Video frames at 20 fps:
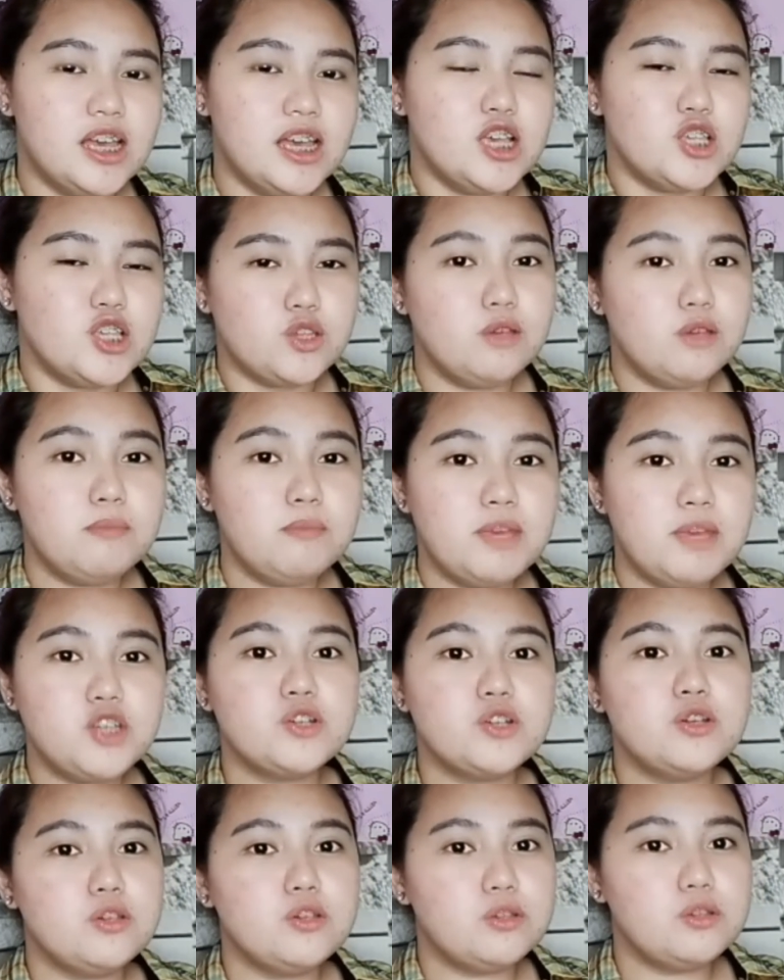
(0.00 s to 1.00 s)
So you make sure
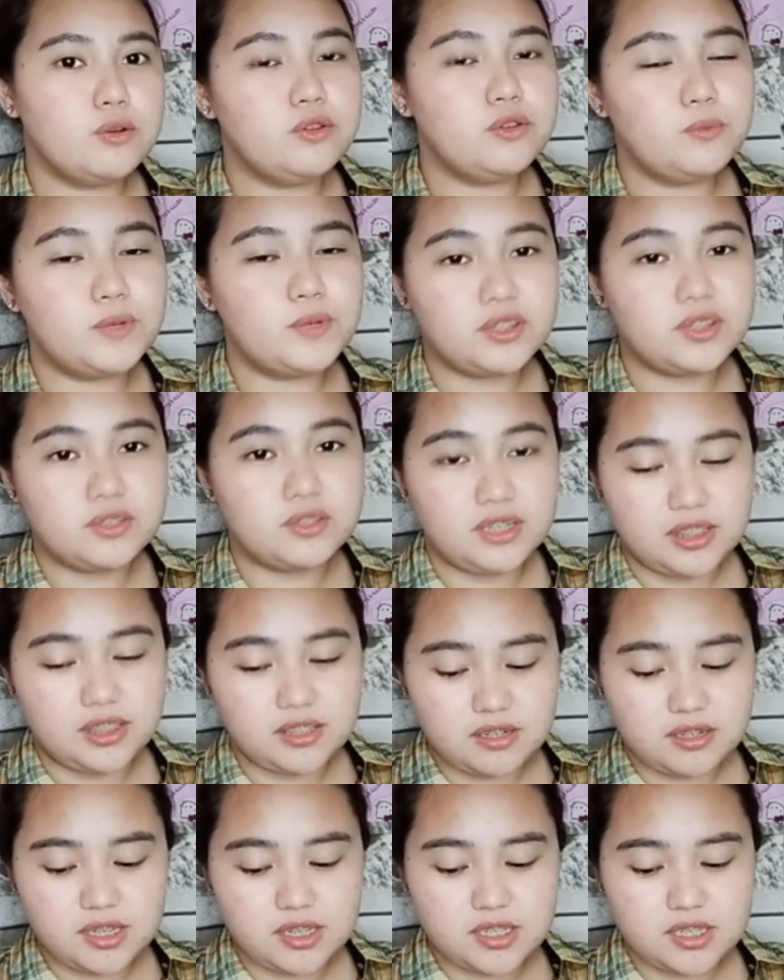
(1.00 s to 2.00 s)
you know what your
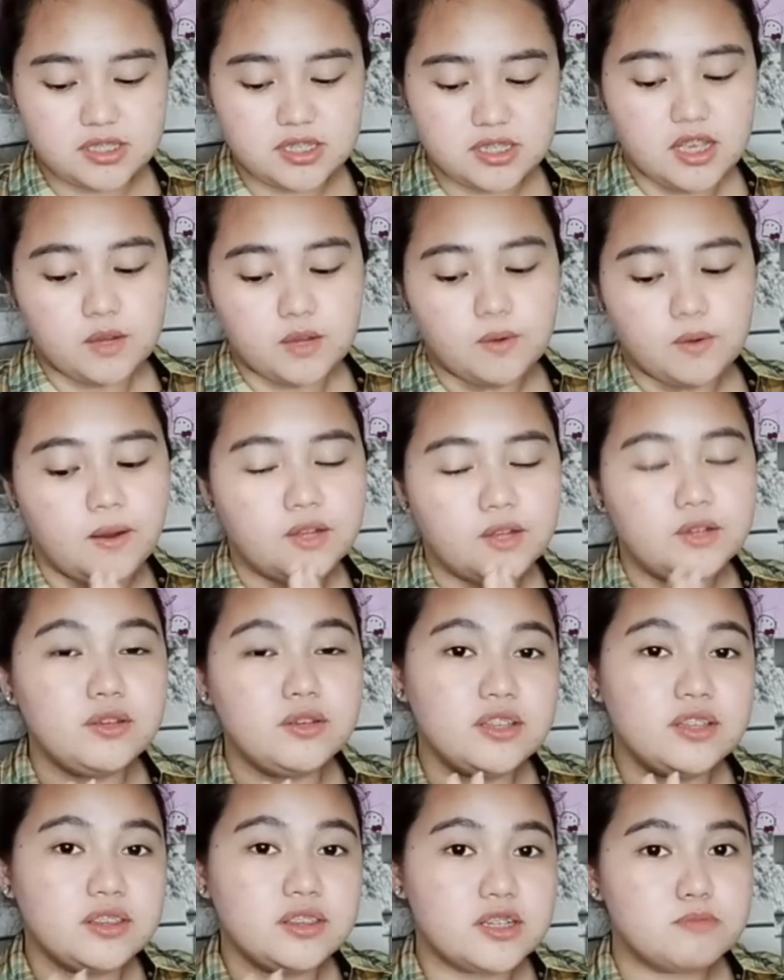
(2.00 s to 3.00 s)
interest, kung ano yung
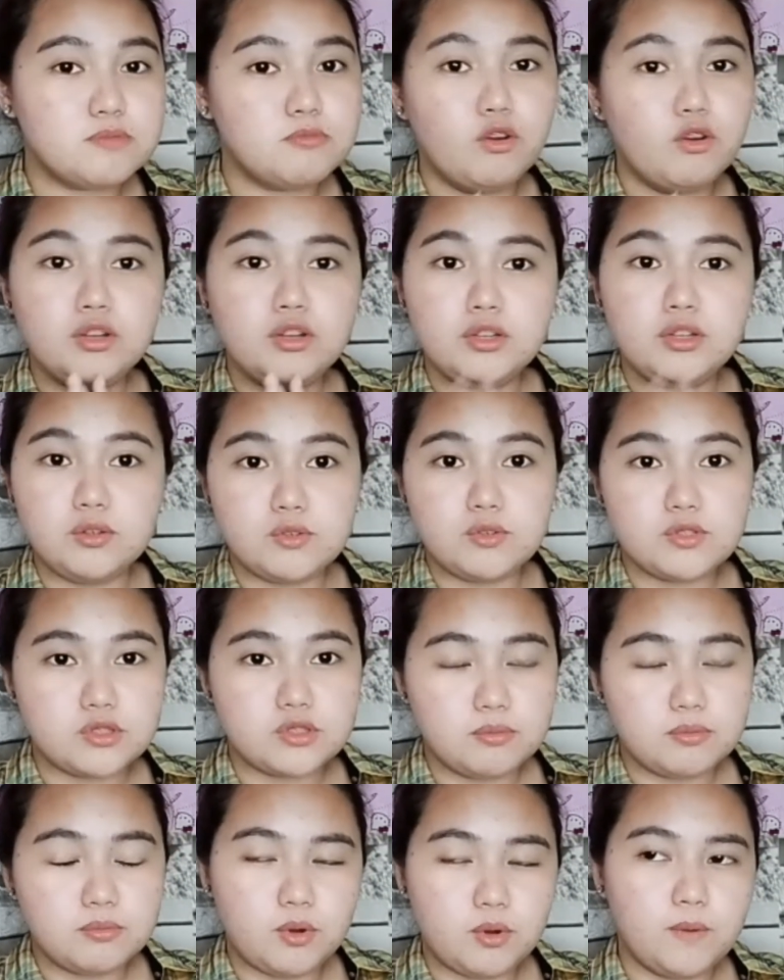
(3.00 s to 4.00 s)
interest mo, kung ano yung gusto
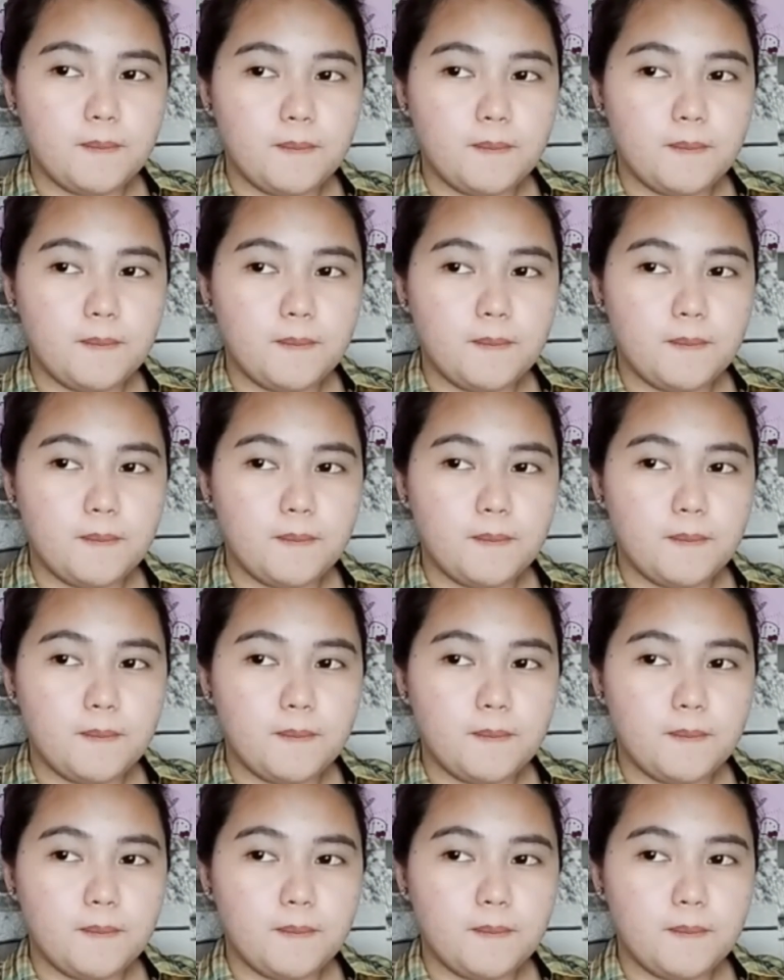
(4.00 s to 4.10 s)
mo,